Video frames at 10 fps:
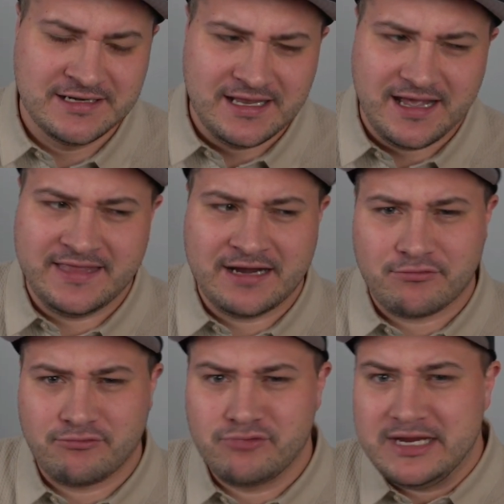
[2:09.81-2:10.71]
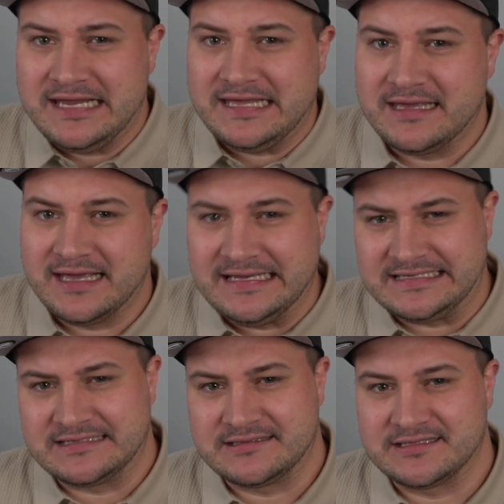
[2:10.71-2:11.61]
And that really
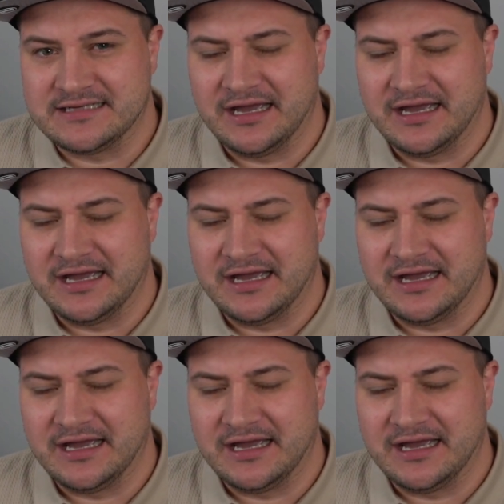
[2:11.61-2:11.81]
isn't